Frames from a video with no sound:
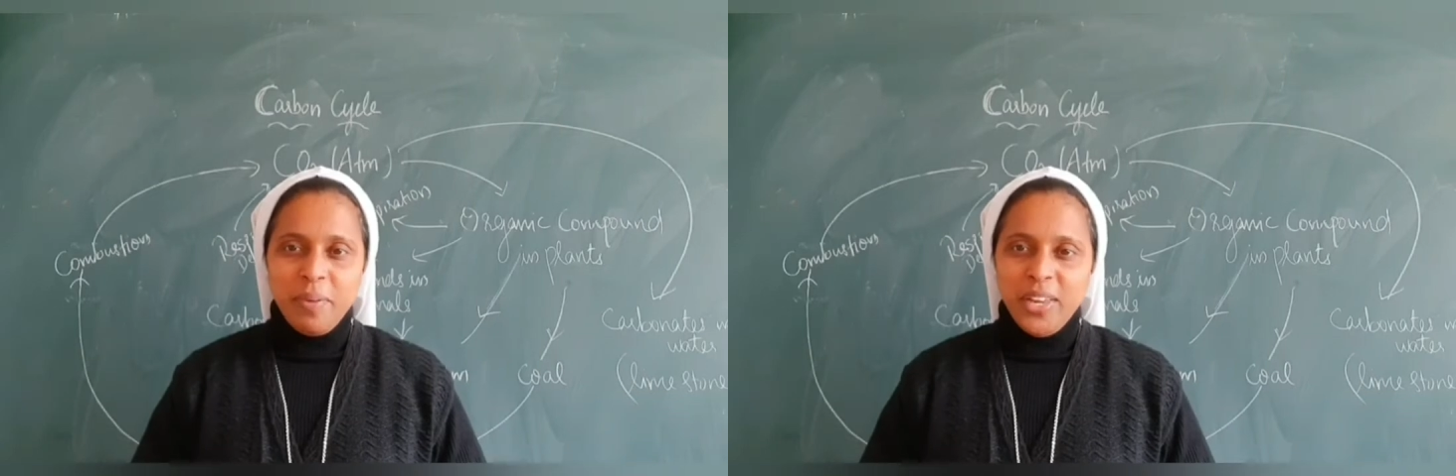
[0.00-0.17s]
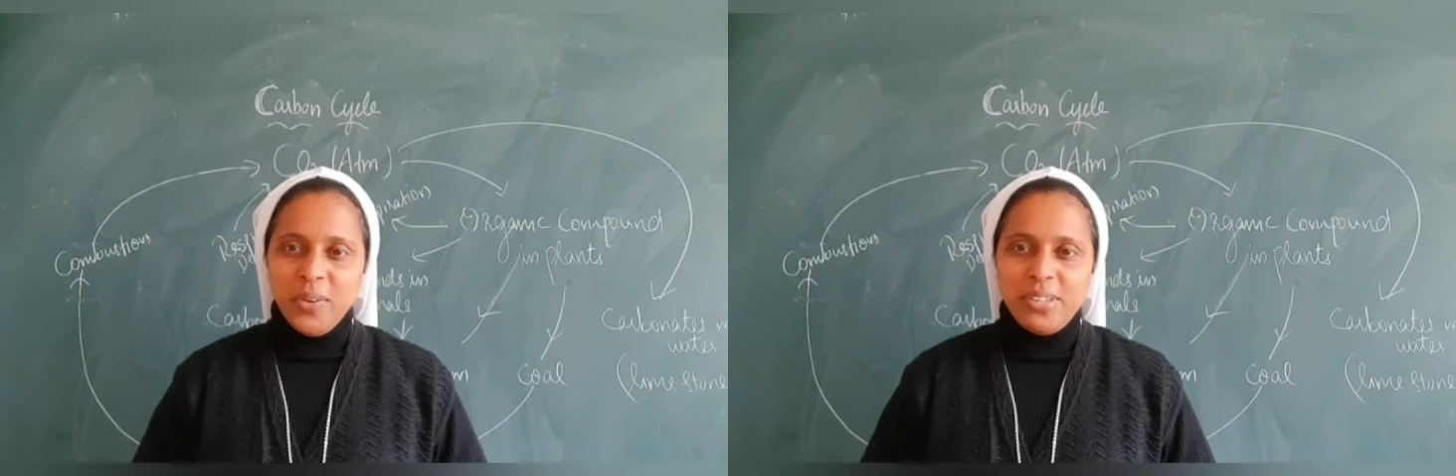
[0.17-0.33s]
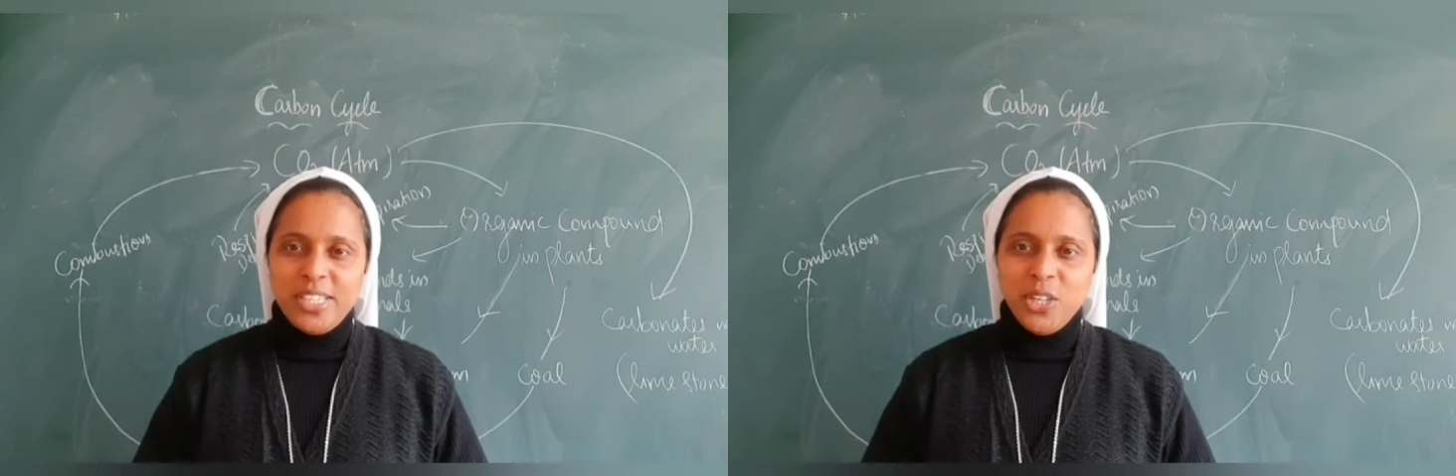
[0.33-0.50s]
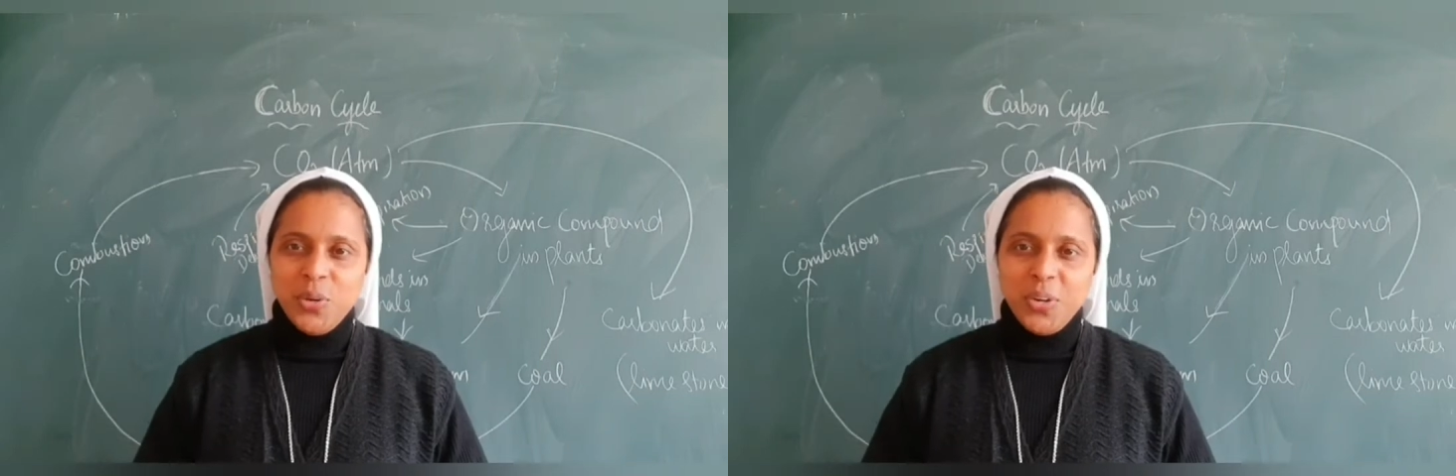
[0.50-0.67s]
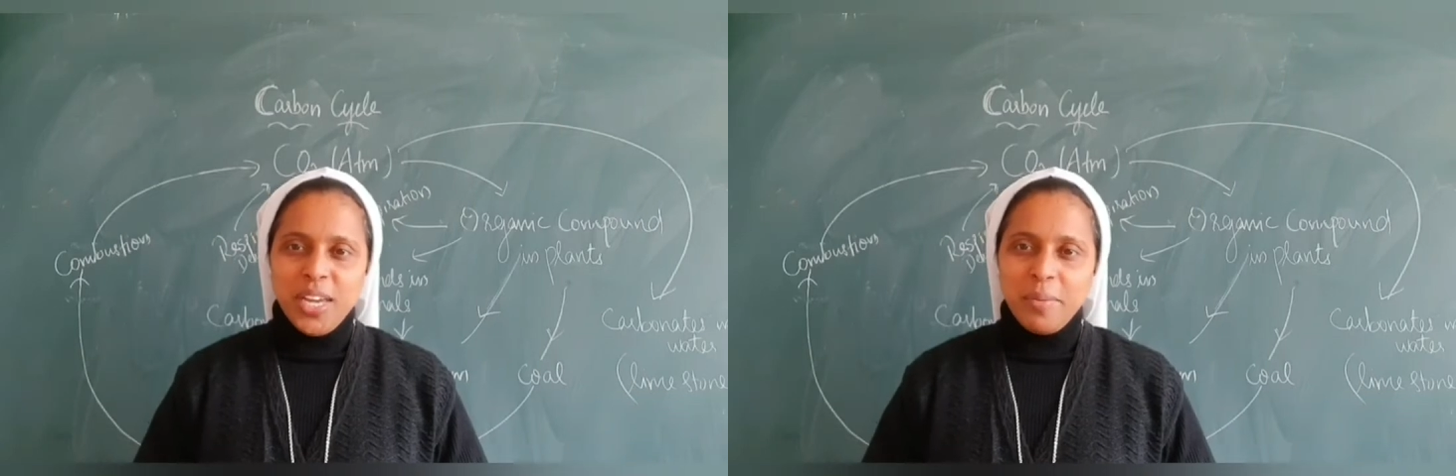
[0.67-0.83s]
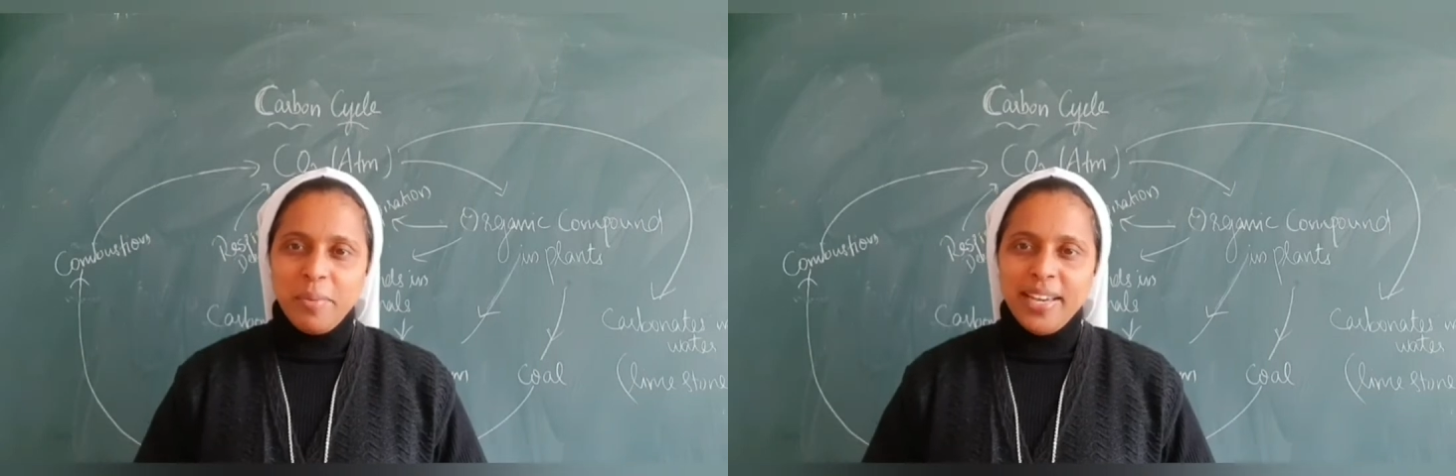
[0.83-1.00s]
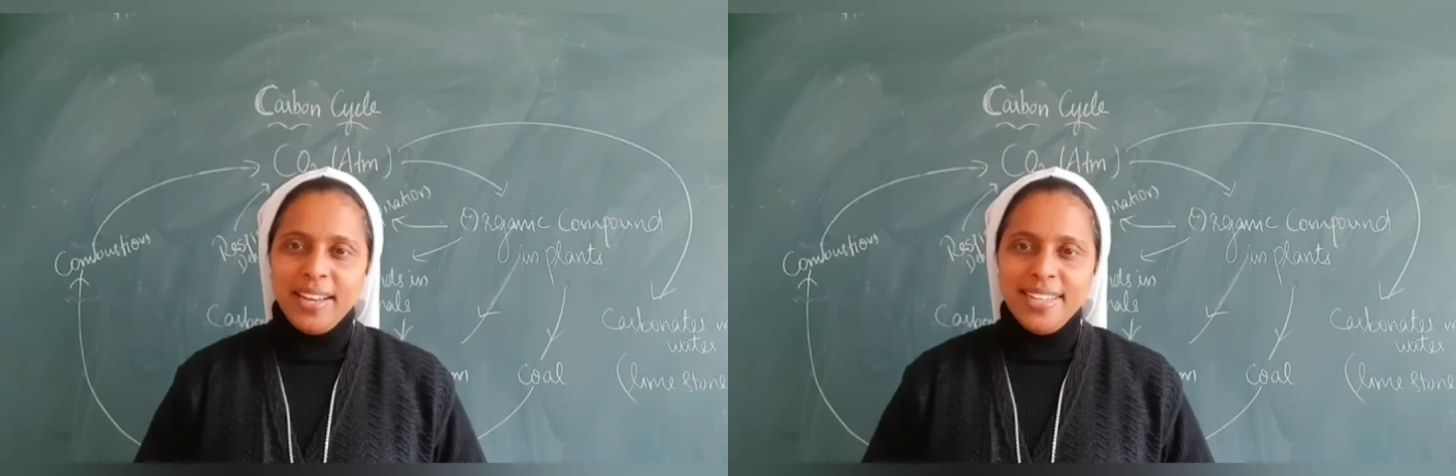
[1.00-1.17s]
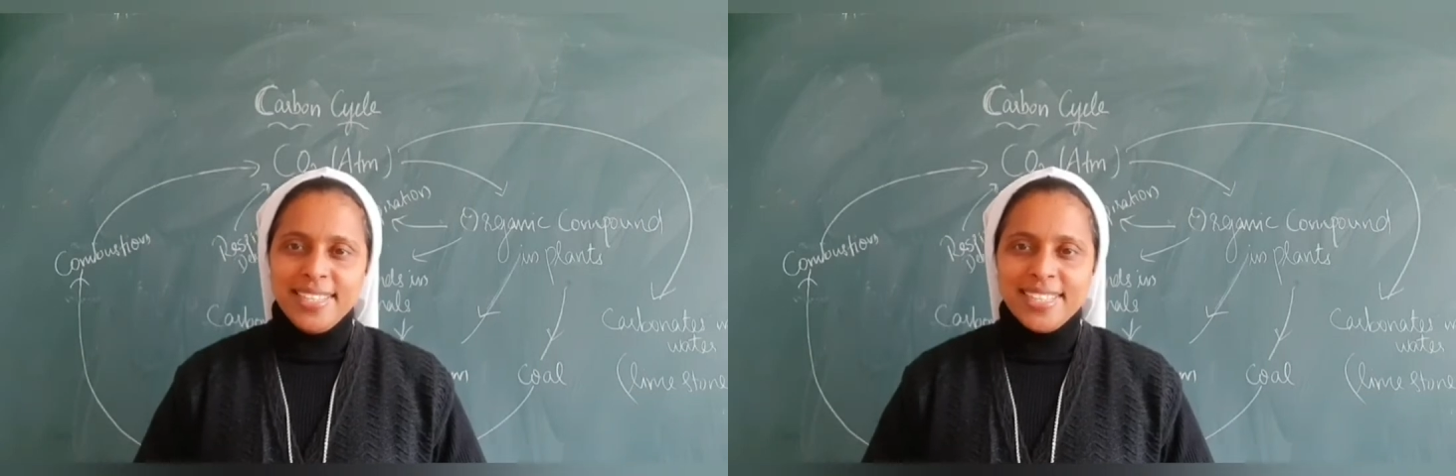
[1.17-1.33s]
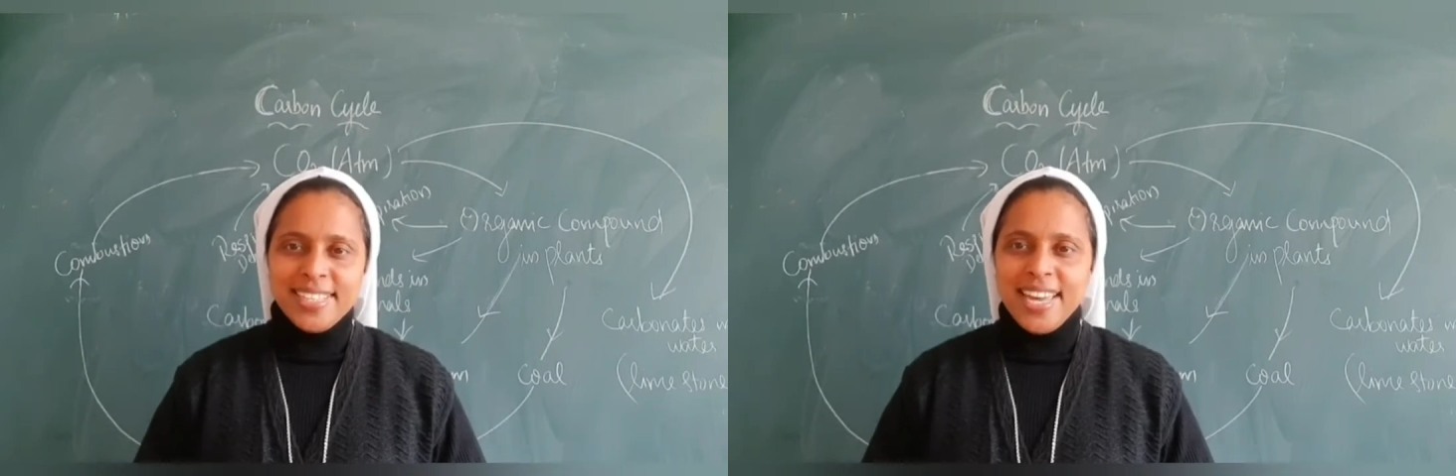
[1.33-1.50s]

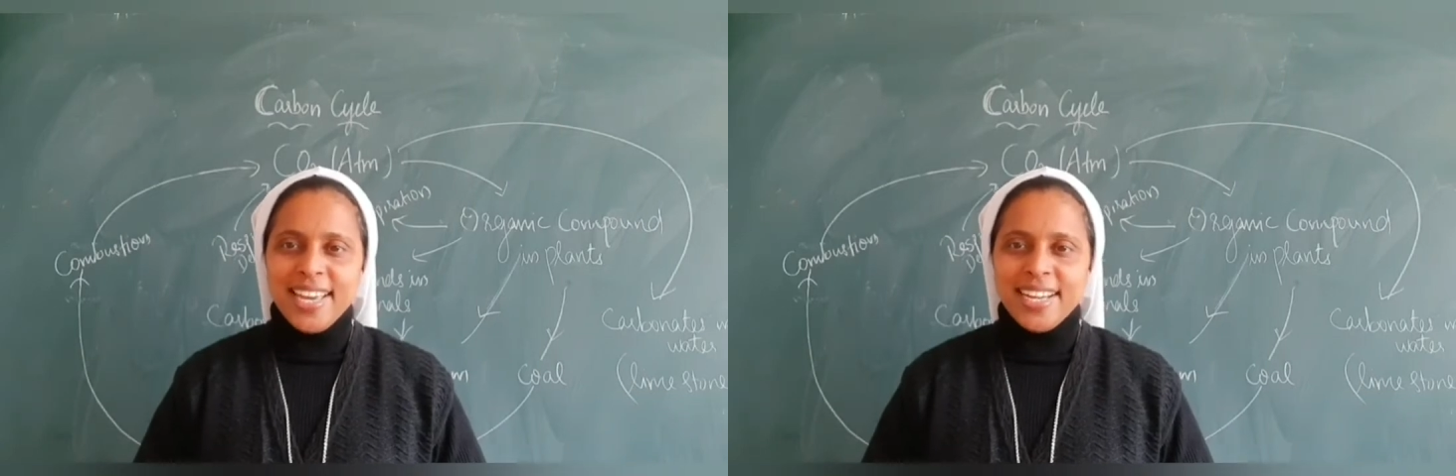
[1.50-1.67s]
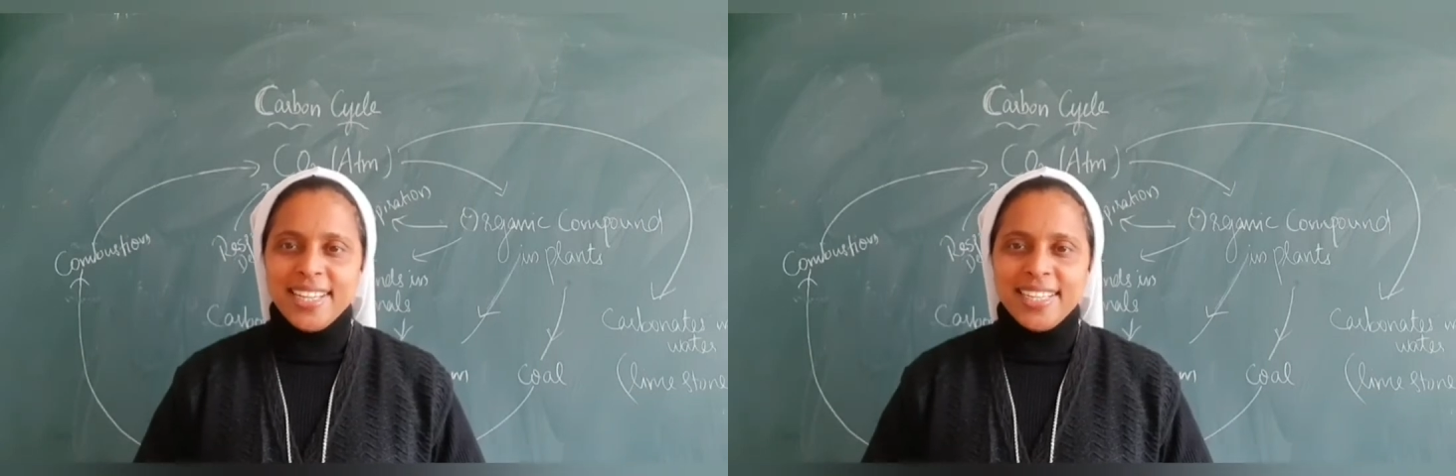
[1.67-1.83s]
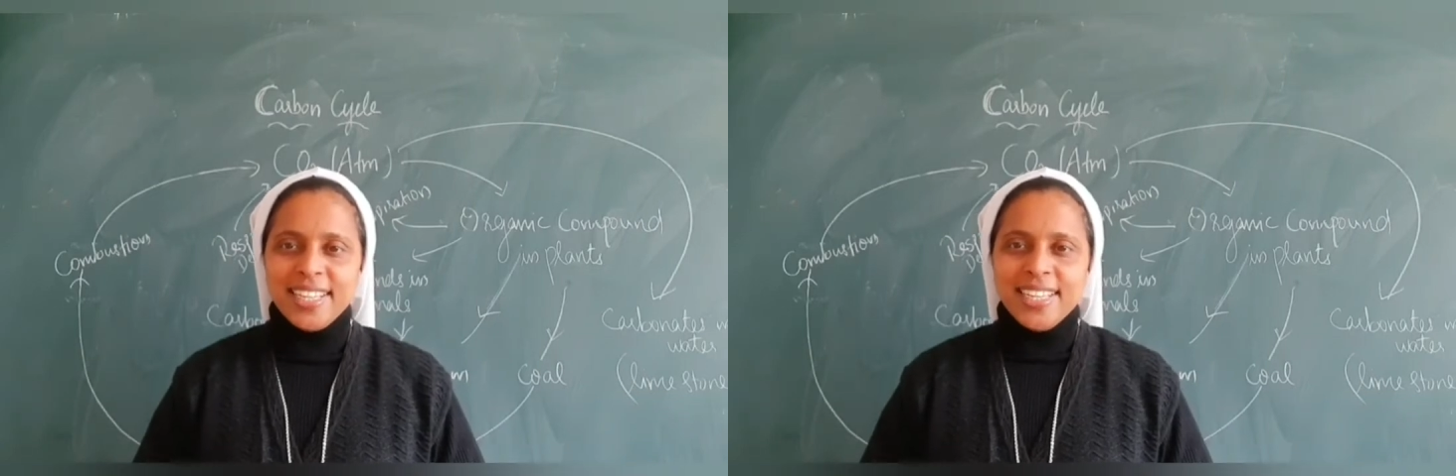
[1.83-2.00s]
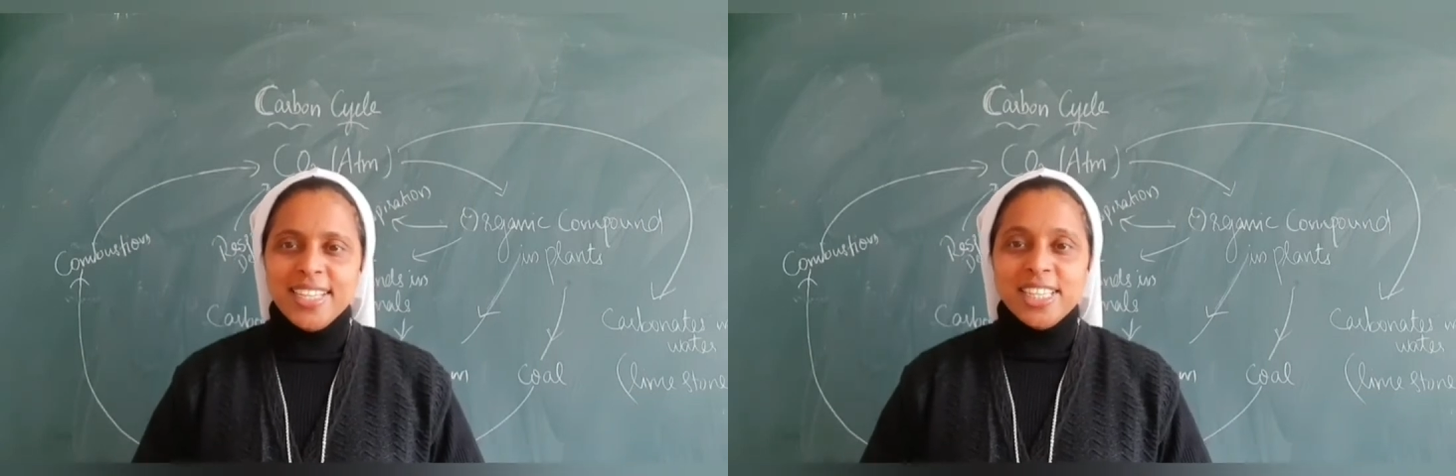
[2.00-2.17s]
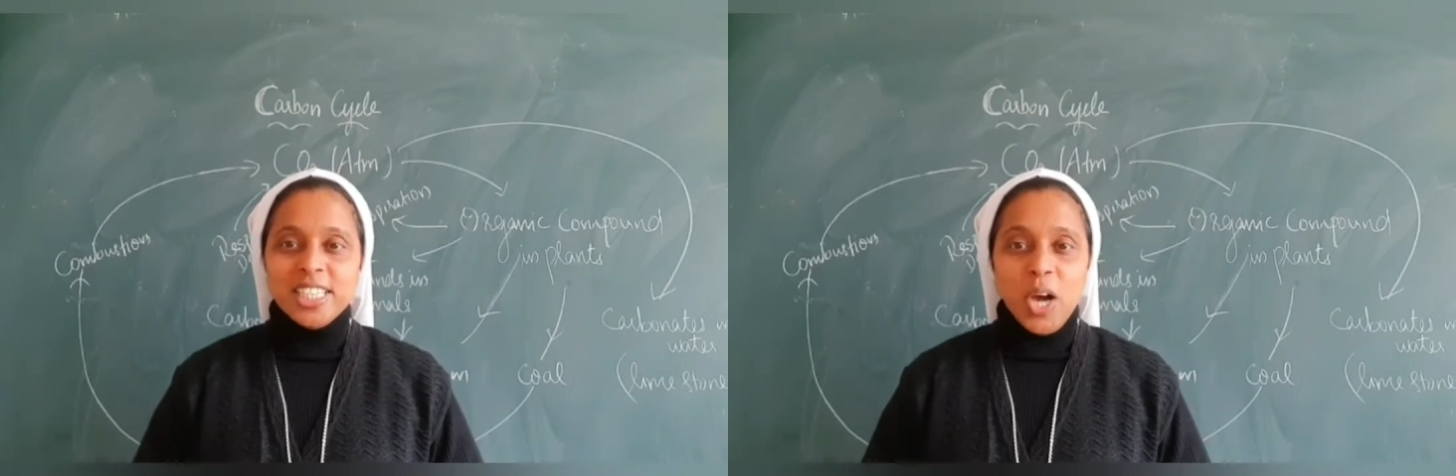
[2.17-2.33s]
biogeochemical cycle.